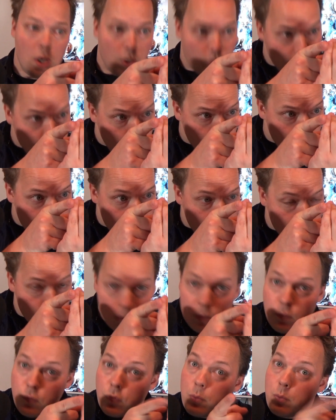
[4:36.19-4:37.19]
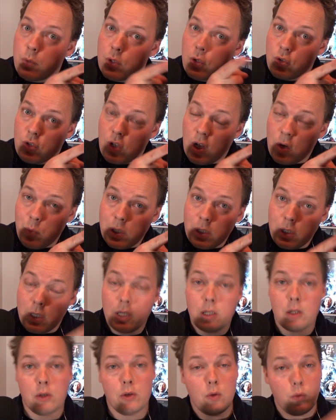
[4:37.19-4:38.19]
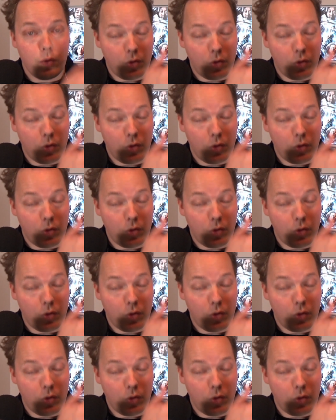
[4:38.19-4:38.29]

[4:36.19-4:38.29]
the radiation from the sun will kill you,